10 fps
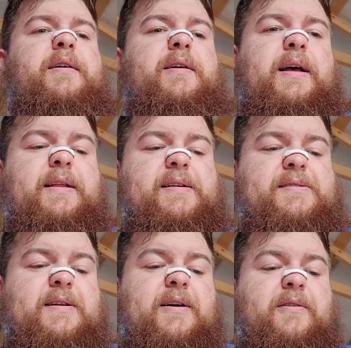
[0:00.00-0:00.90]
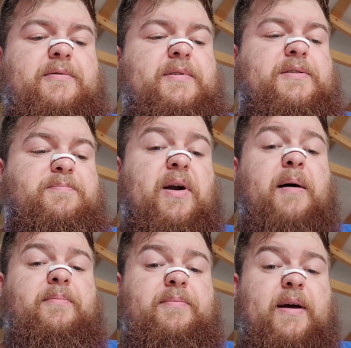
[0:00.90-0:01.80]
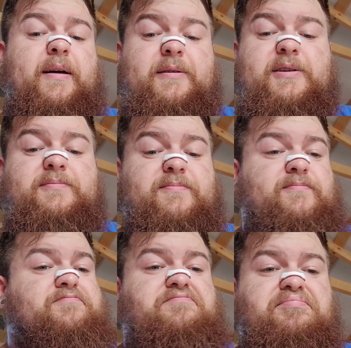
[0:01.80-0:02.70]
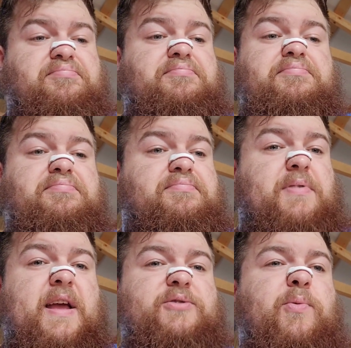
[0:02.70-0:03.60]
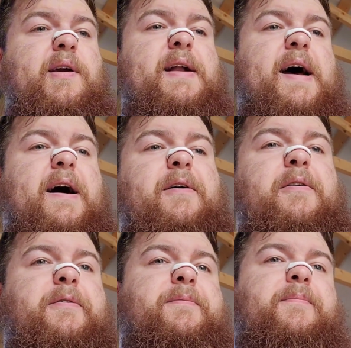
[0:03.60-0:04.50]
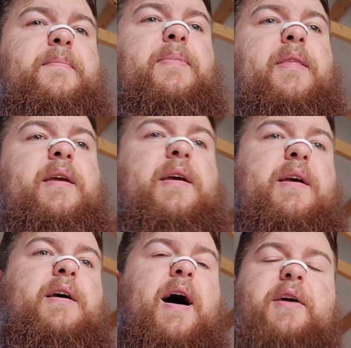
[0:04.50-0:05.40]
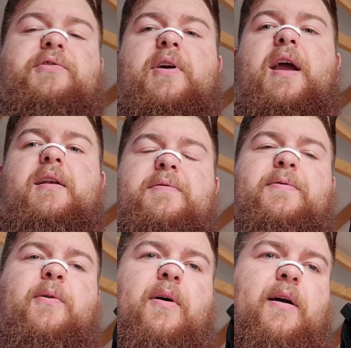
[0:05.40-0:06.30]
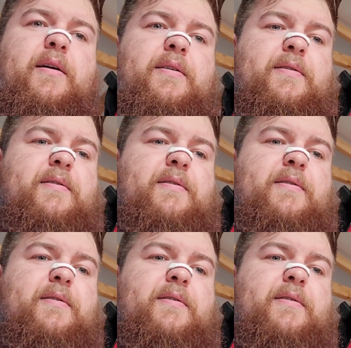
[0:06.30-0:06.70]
At least, you know, this prep. It's weird how I trained for